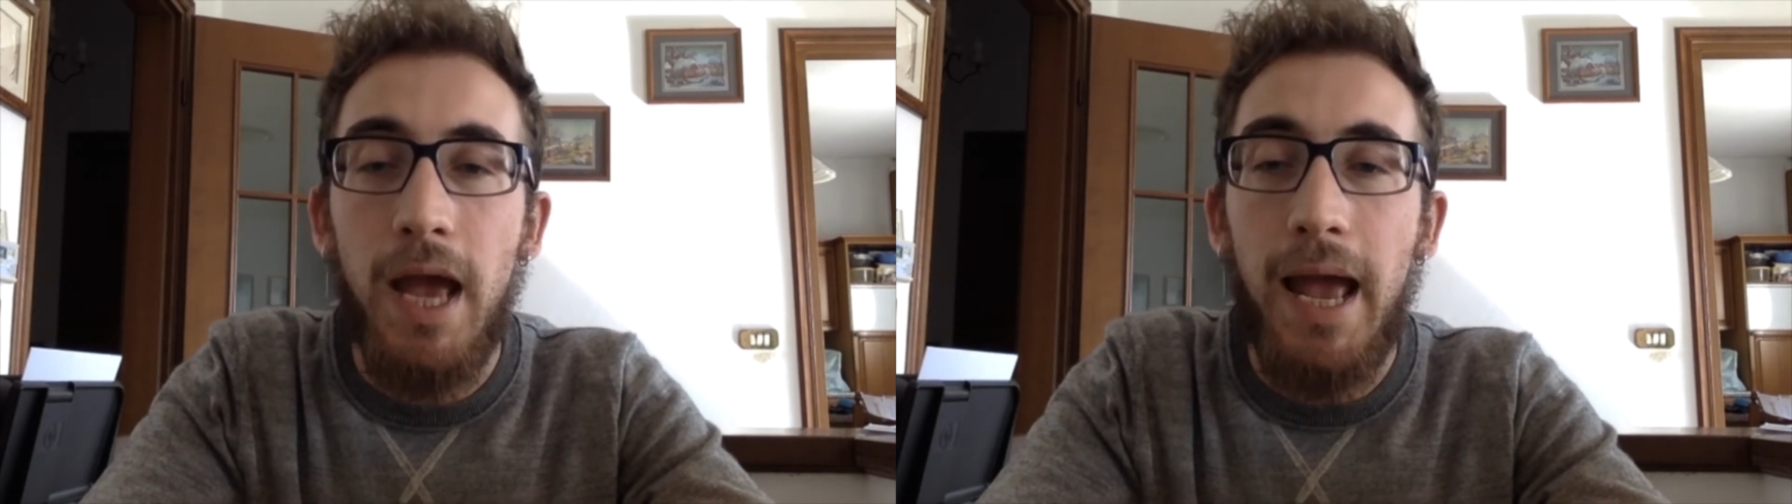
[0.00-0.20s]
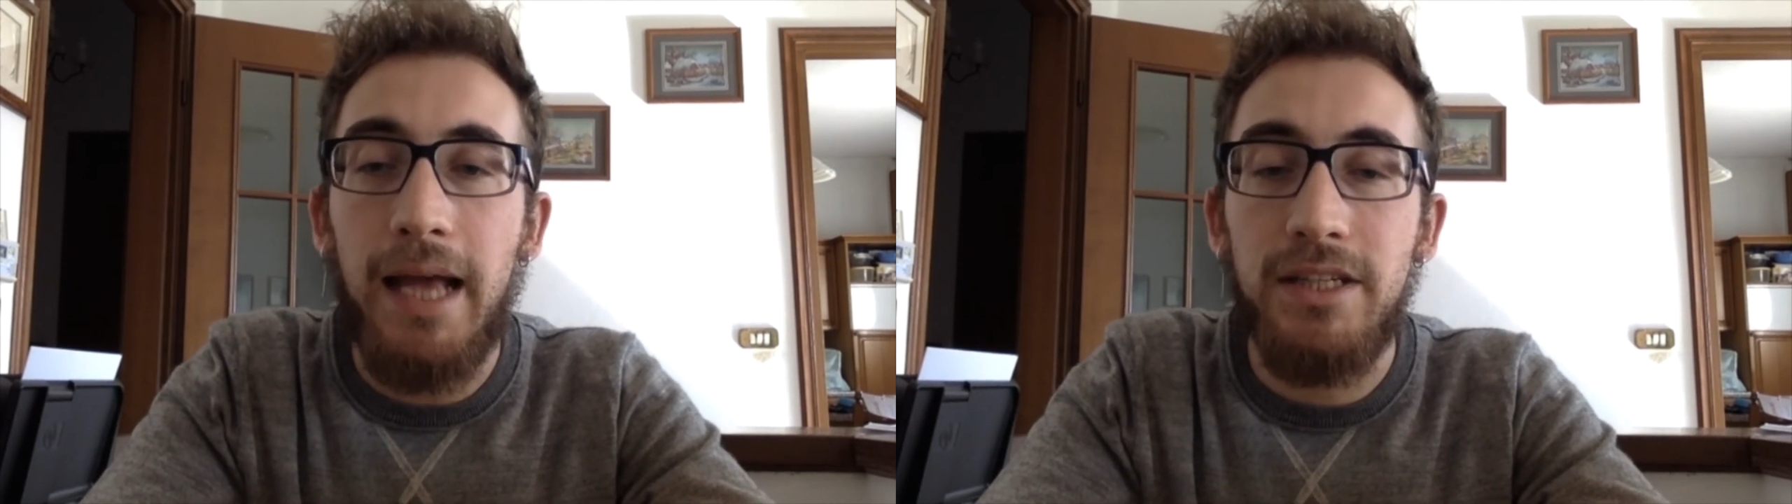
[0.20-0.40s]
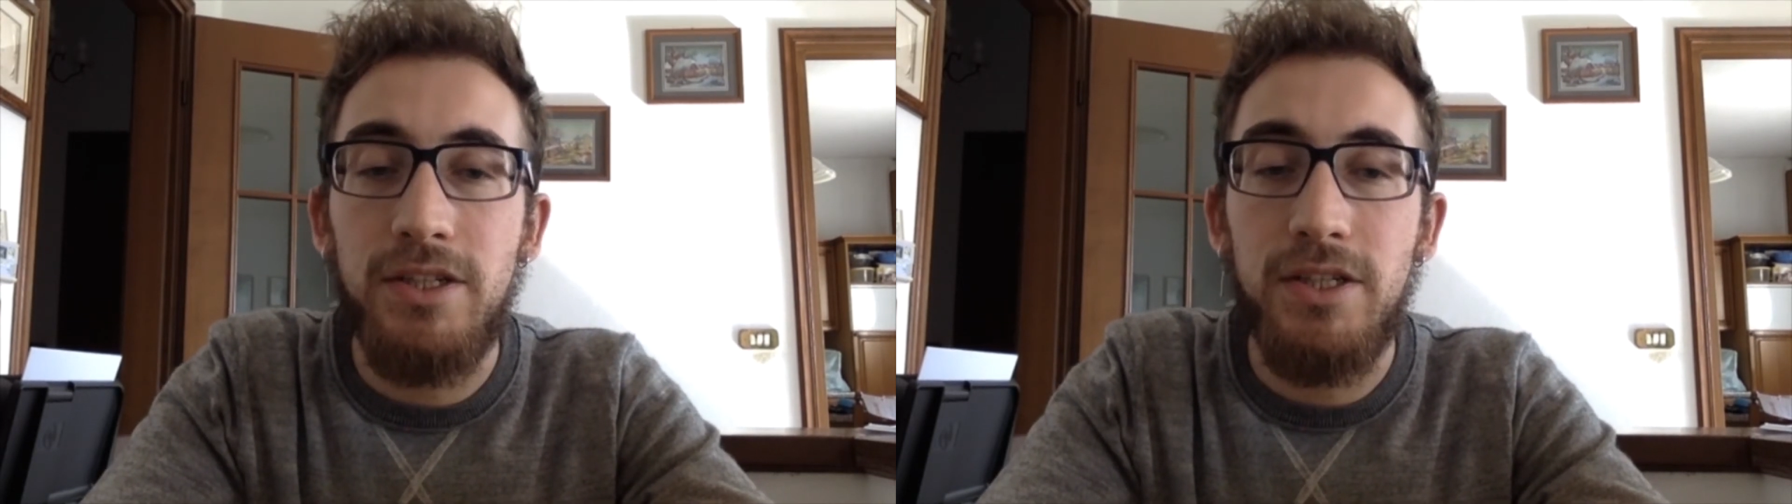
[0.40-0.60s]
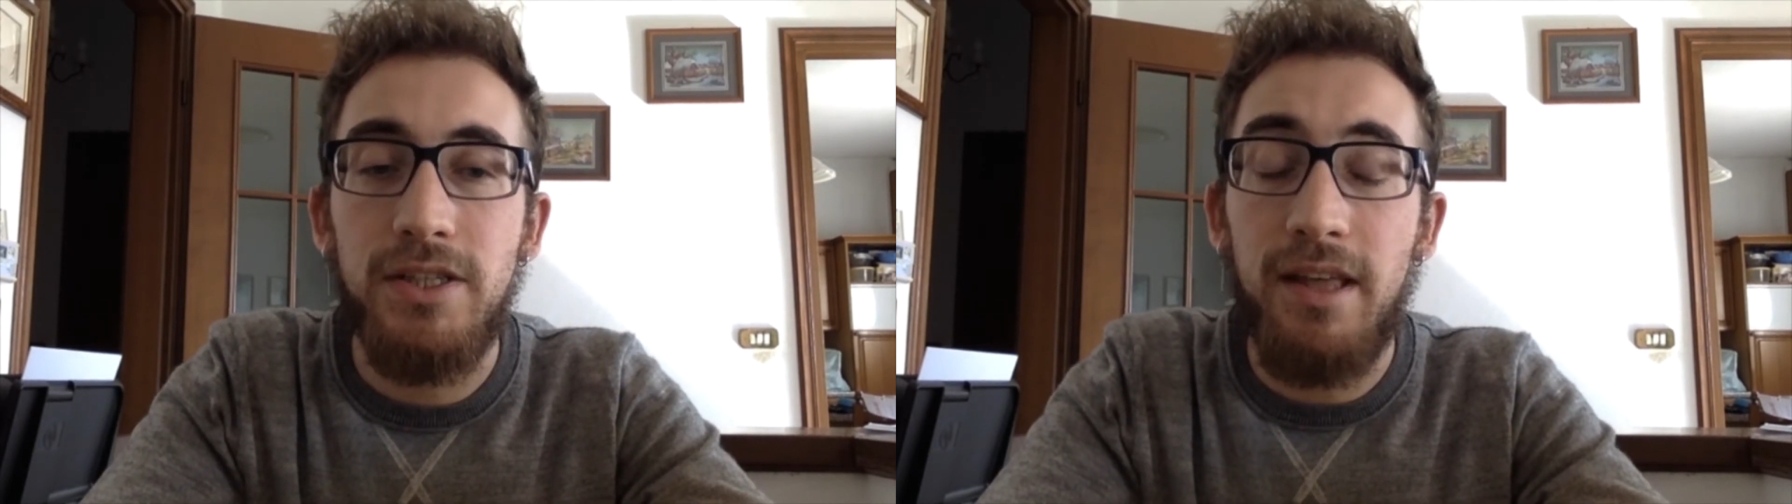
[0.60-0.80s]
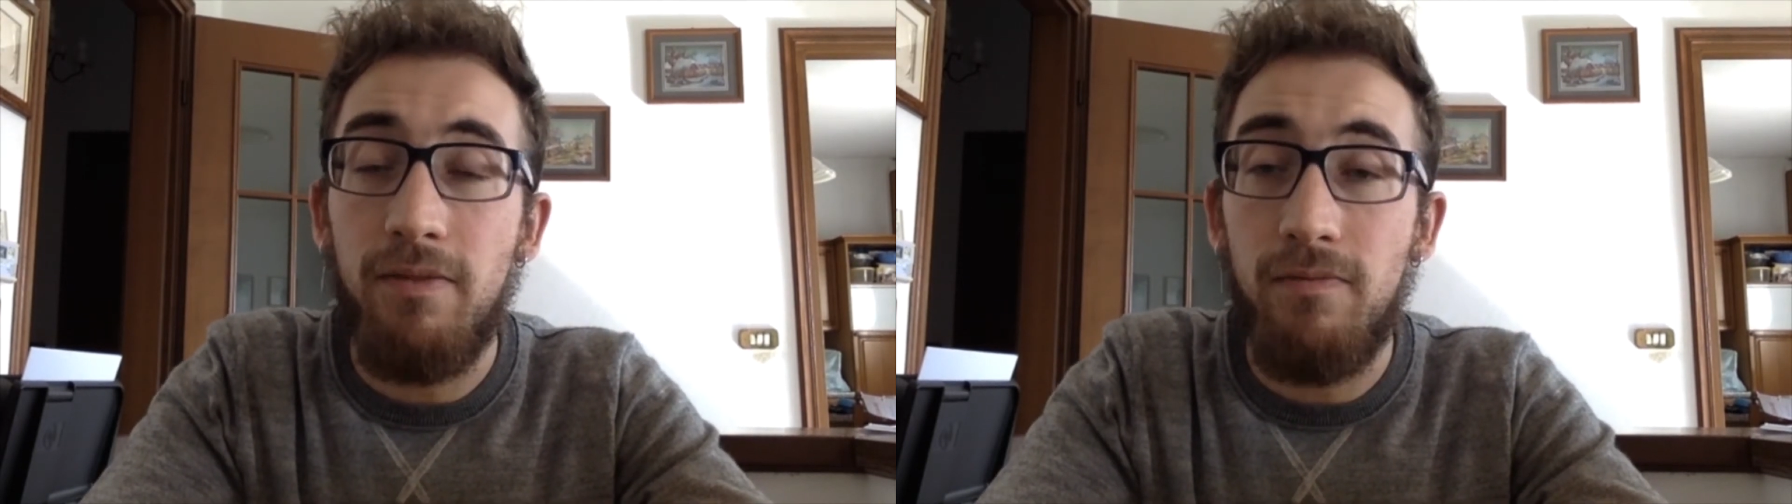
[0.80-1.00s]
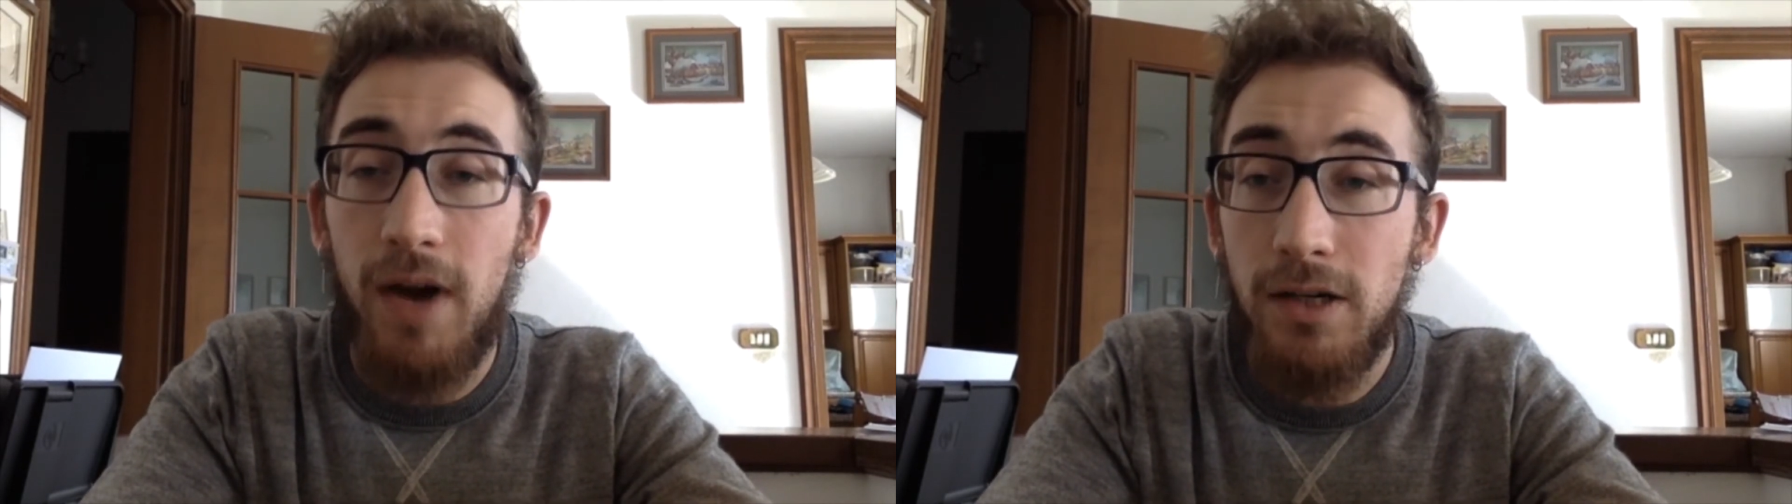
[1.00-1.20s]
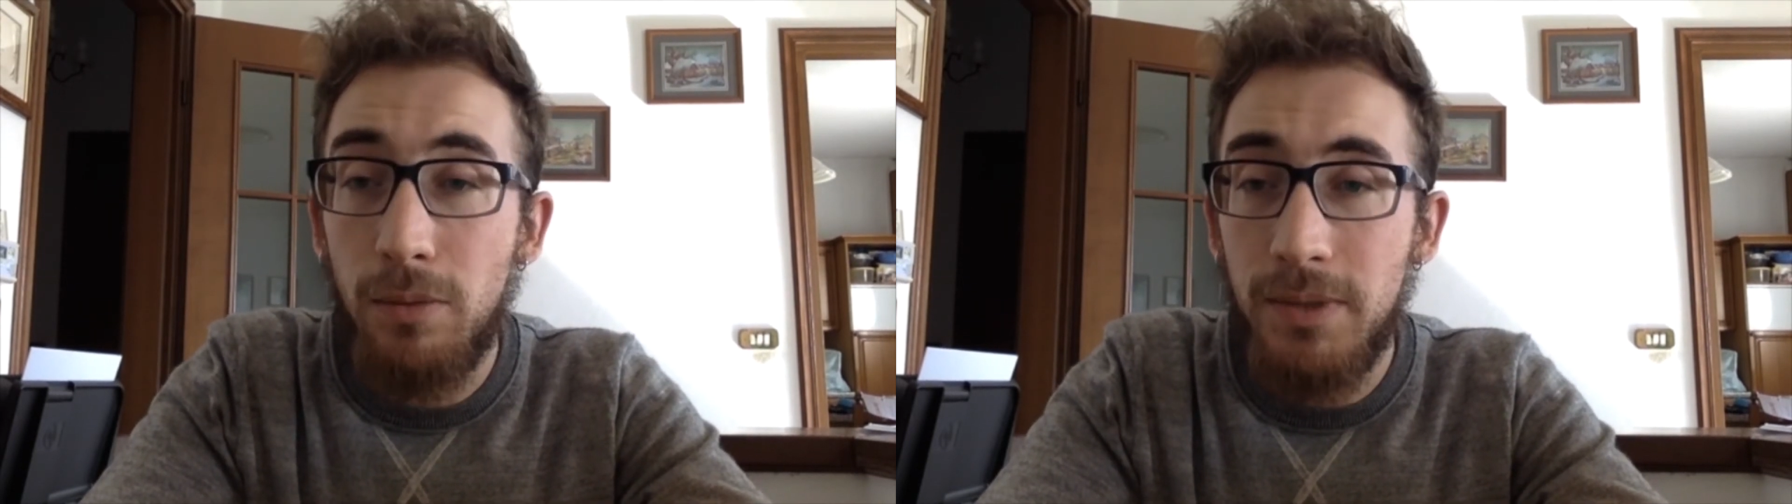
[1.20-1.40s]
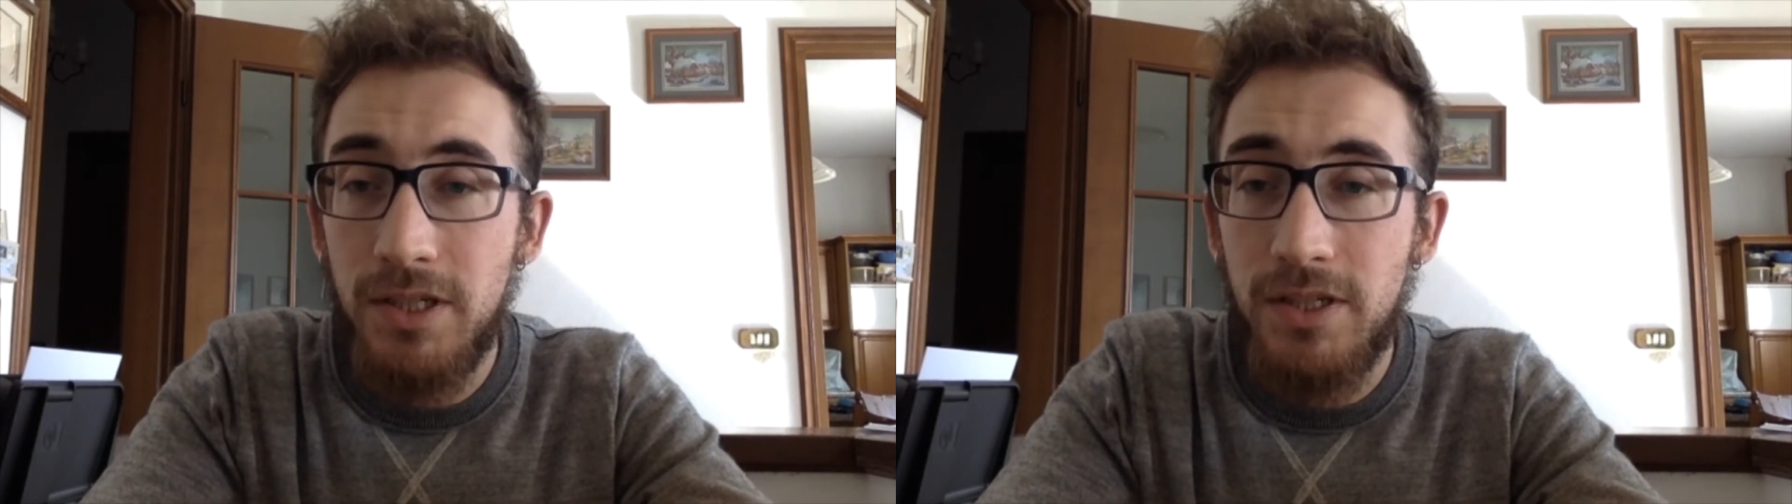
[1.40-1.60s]
And the
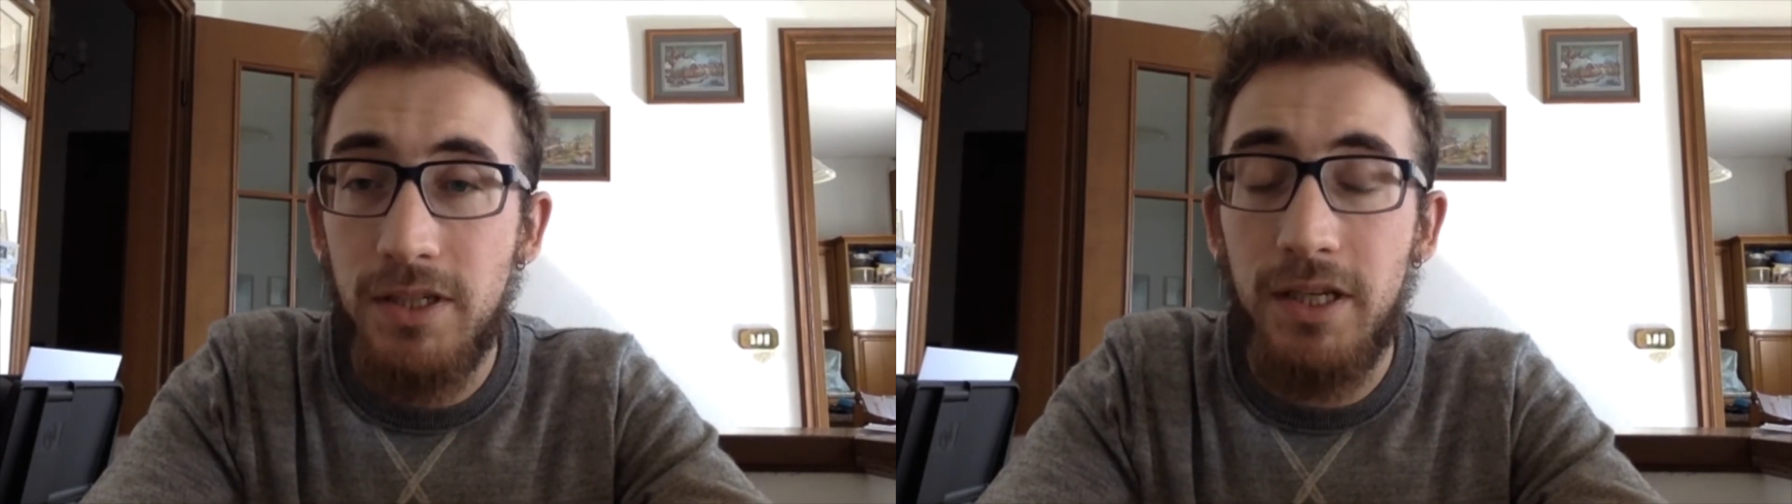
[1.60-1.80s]
environment